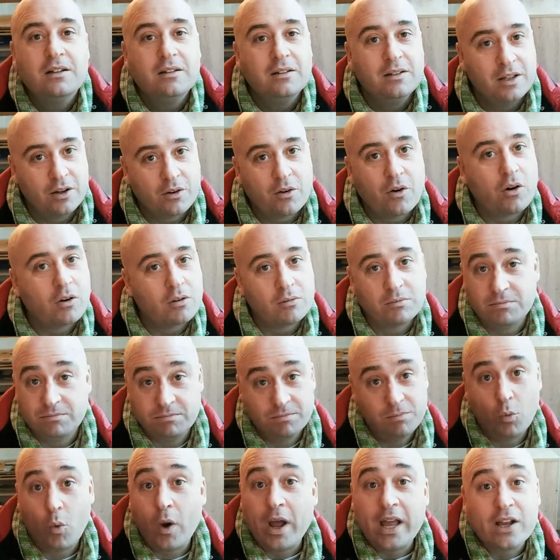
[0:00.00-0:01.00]
there are
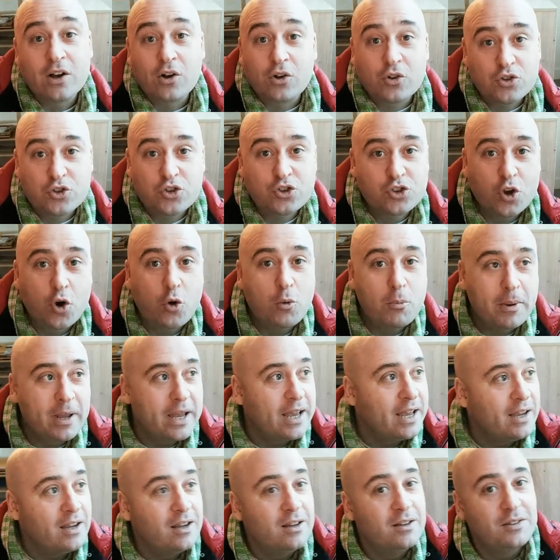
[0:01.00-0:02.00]
whales so
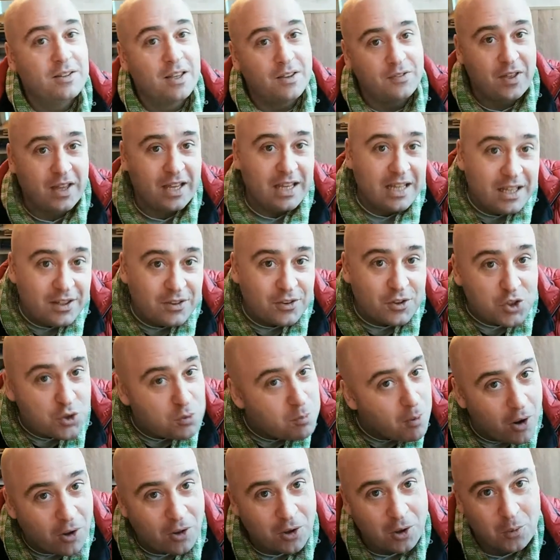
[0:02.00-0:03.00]
big that they eat the
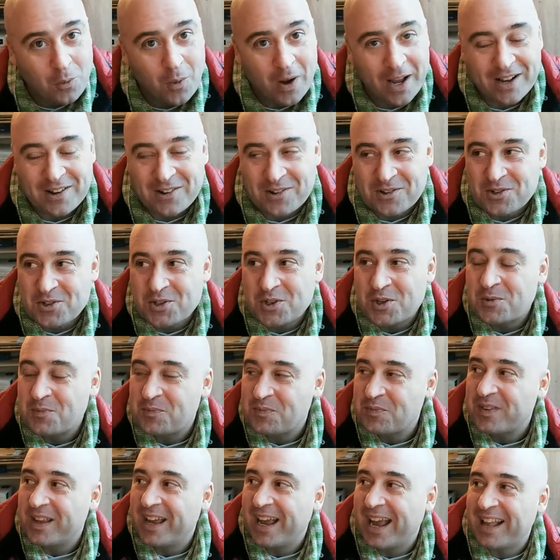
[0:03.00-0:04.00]
smaller whales.
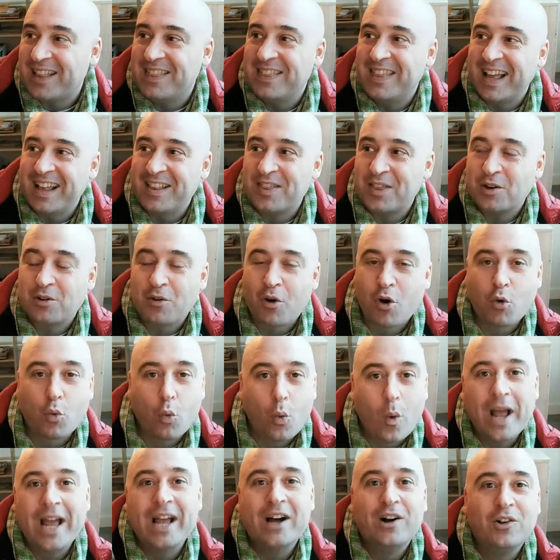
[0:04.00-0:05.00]
And then there are
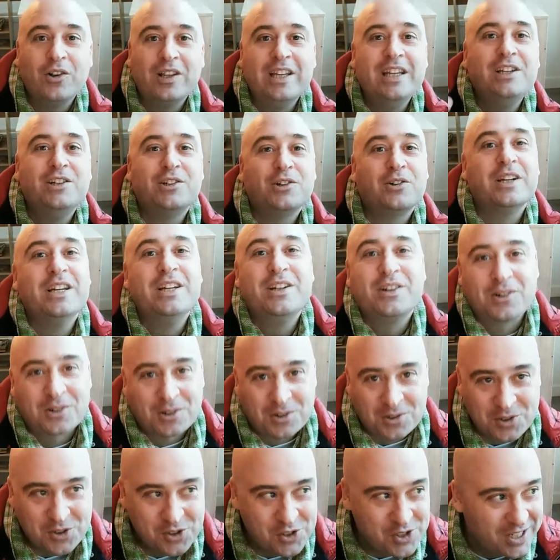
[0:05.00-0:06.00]
whale eater
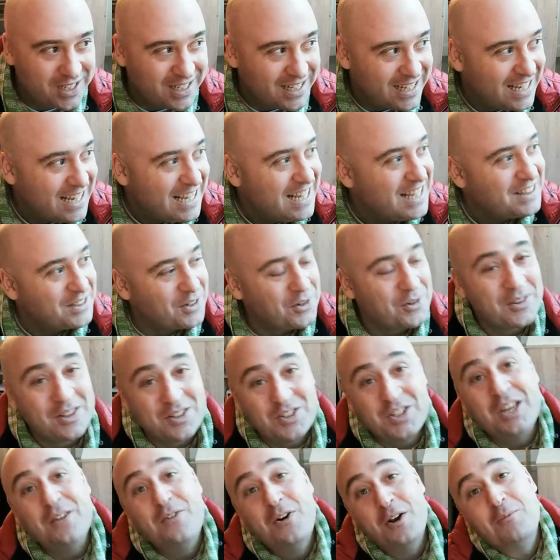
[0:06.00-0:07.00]
eaters. There are
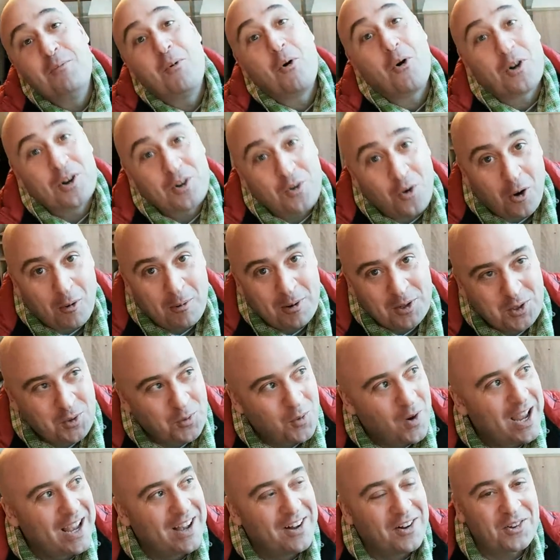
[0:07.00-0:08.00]
these even more enormous
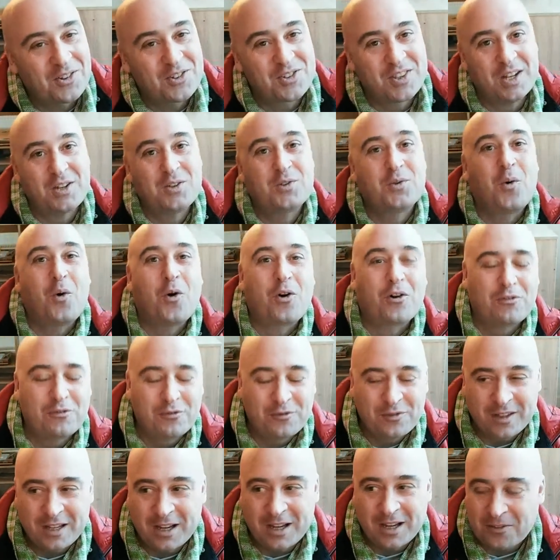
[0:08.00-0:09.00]
whales that
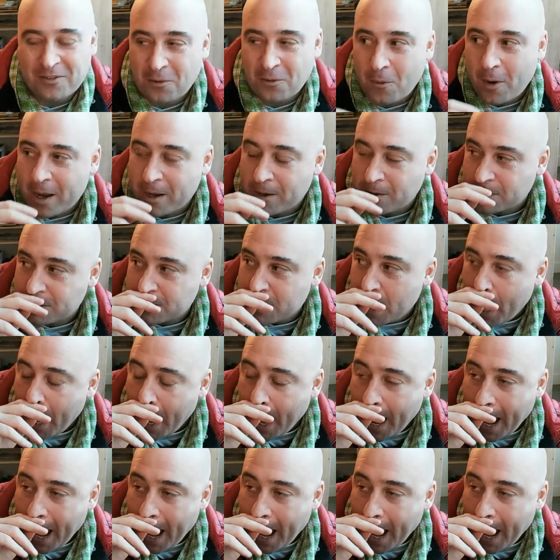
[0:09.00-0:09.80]
dwarf the other whales.